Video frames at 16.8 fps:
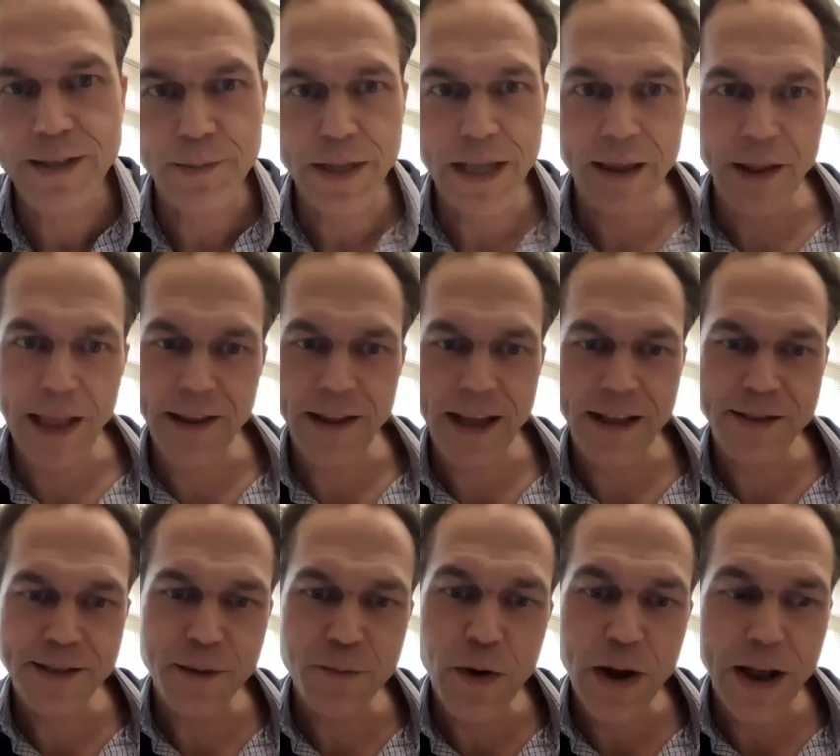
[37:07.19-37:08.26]
I mean, in, in, in
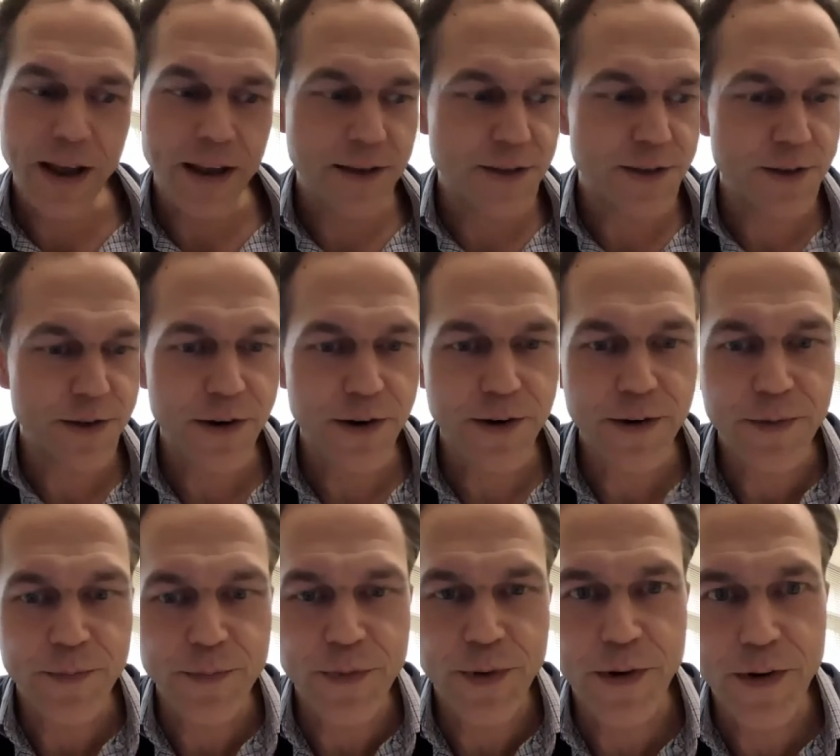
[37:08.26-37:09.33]
some ways,
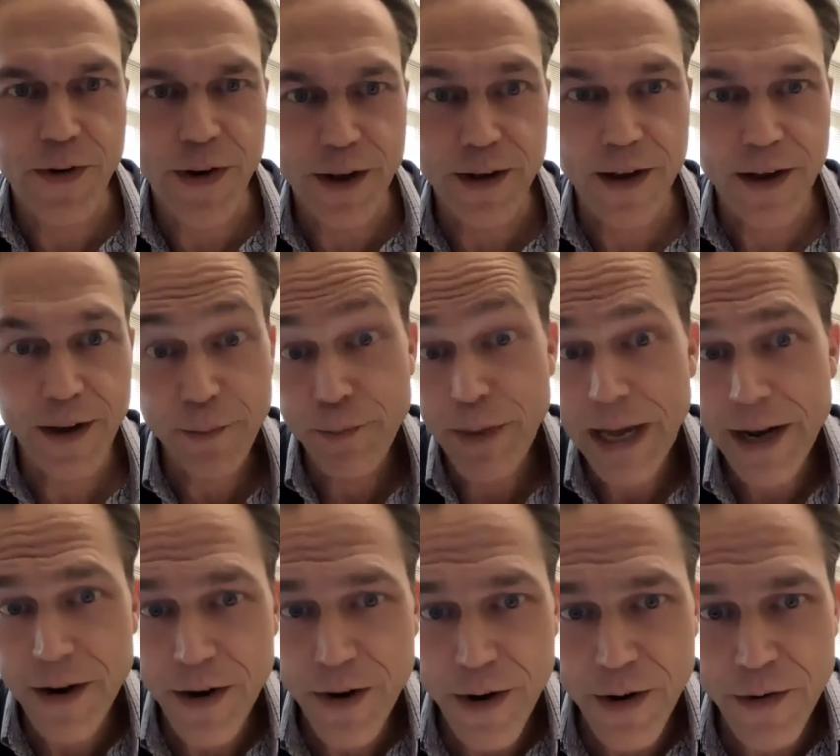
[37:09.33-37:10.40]
you're you're a, a,
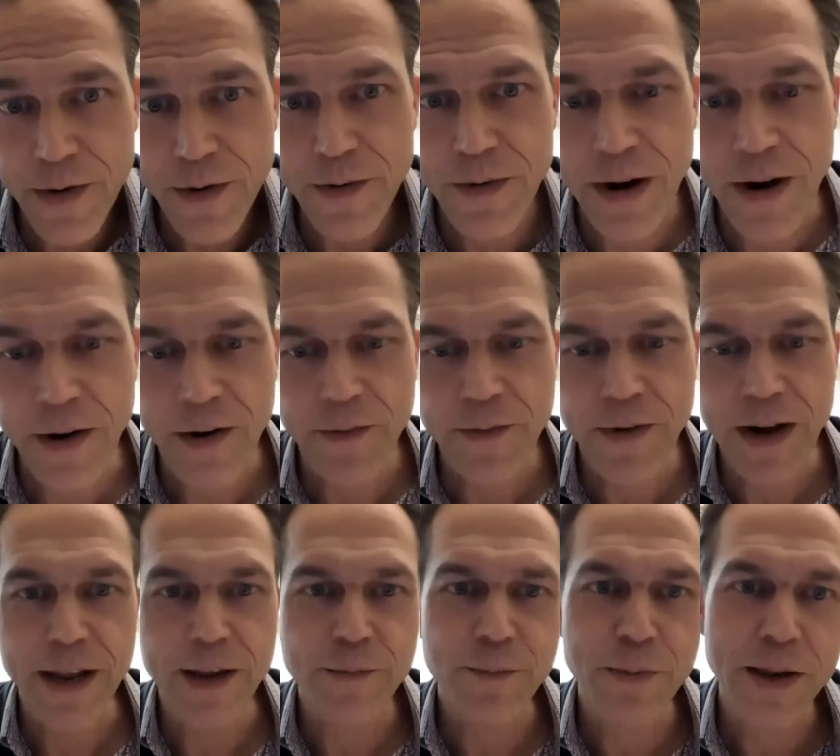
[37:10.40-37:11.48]
competitor, right?